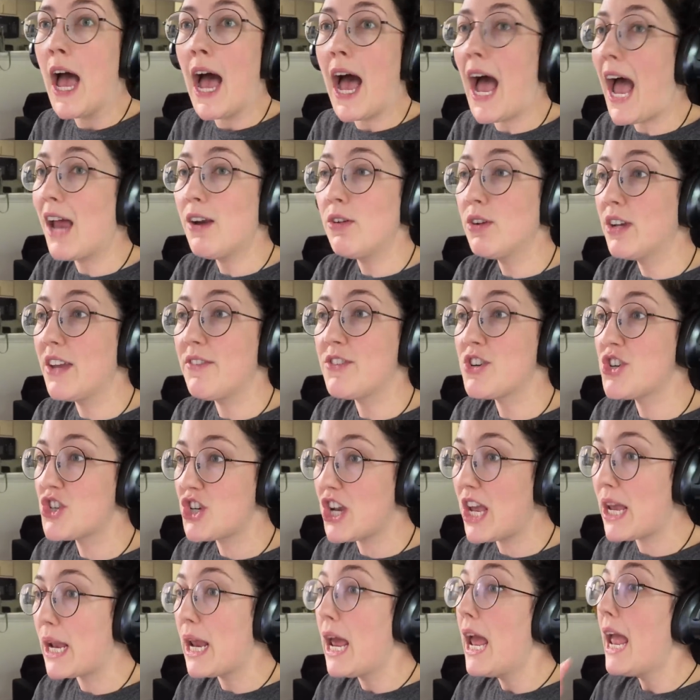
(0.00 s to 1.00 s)
I don't give a
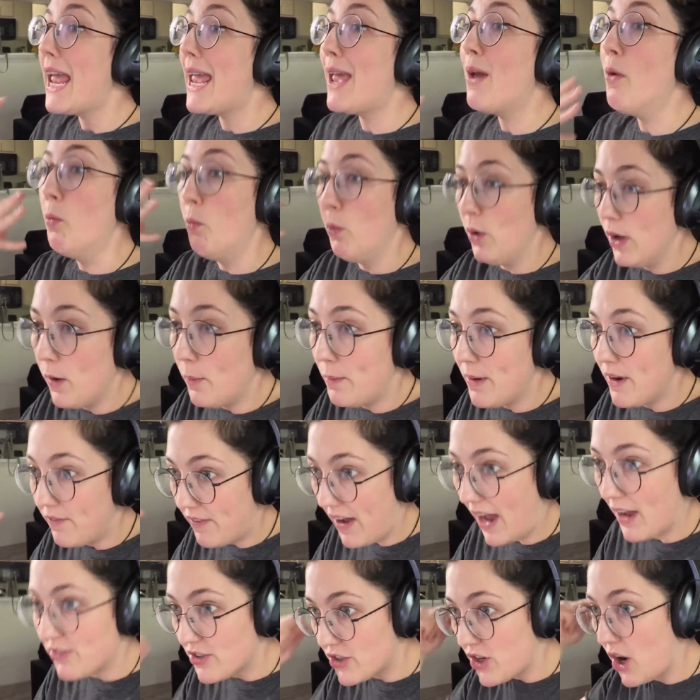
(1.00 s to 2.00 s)
shit. It will be
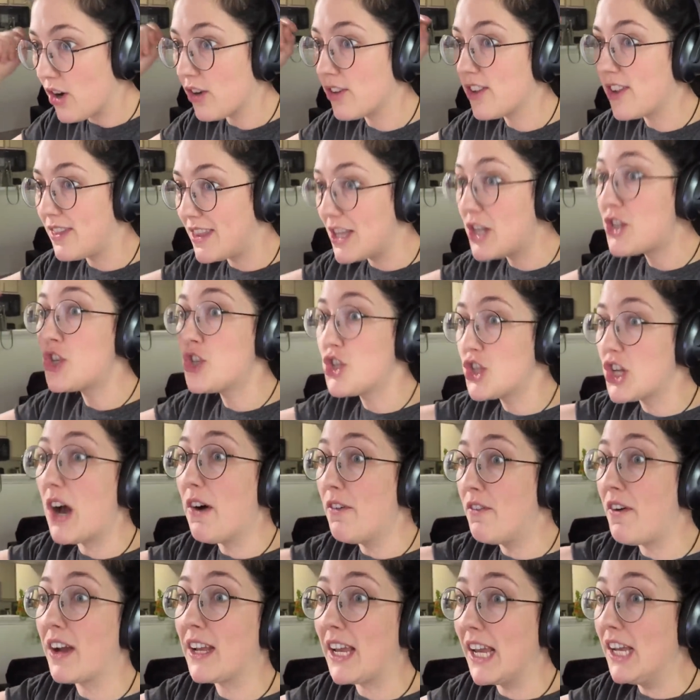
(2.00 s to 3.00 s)
5 stars. This is so
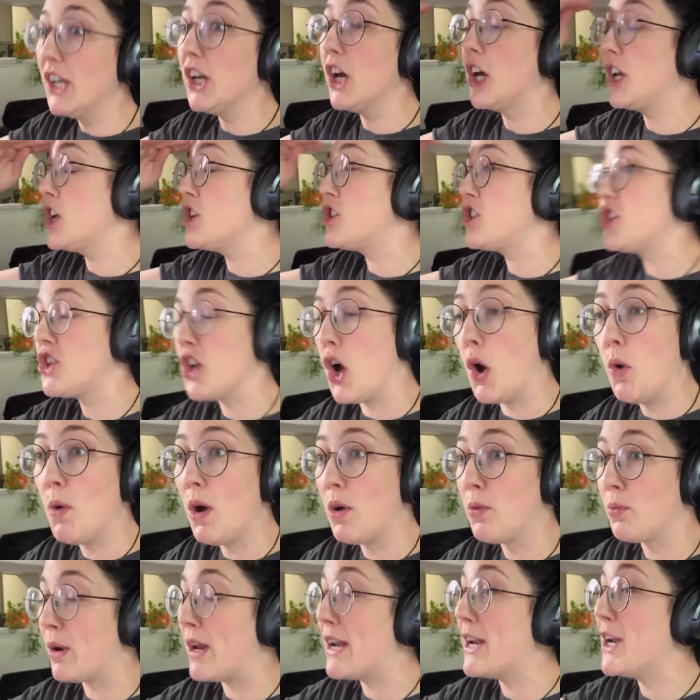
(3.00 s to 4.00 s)
fucking good. It's so
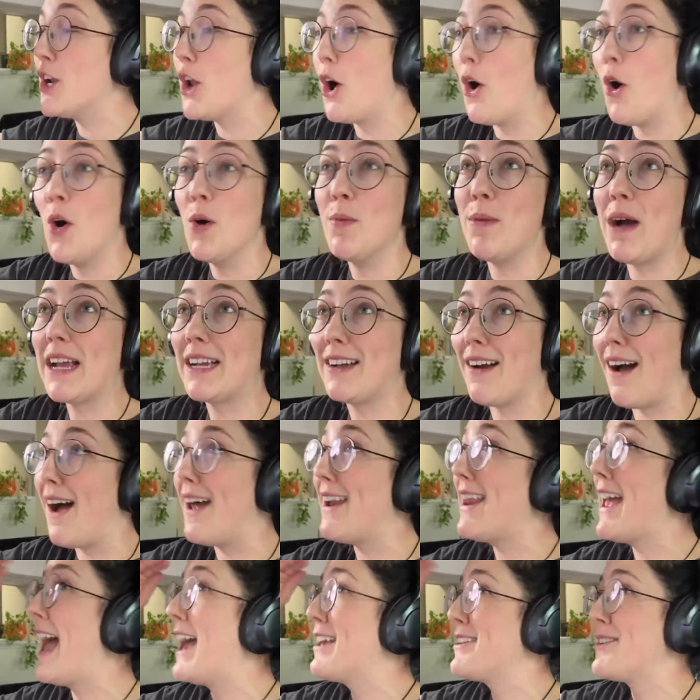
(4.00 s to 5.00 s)
well written. Oh my God.
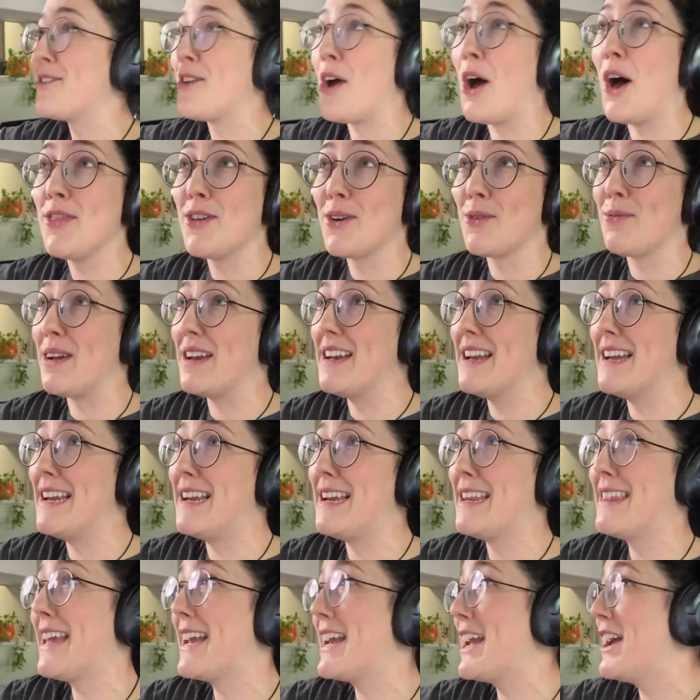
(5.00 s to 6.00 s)
Has this author written
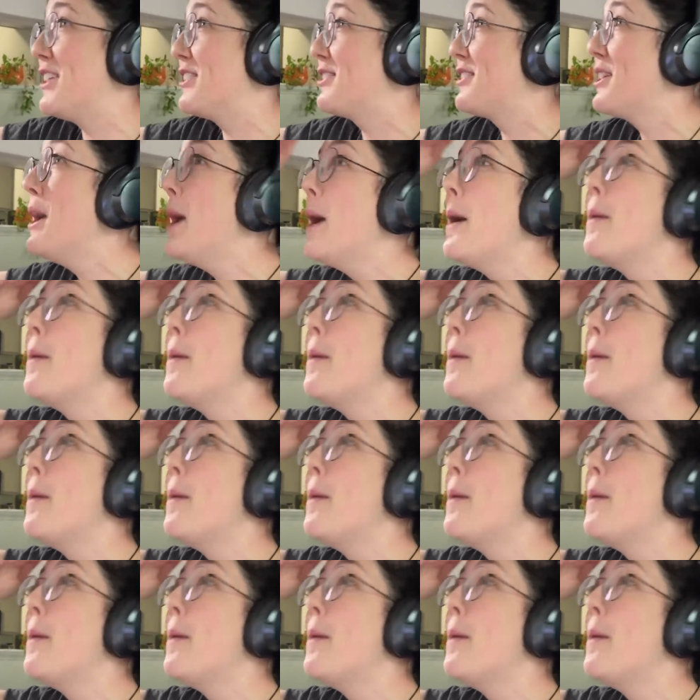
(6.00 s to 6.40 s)
anything else?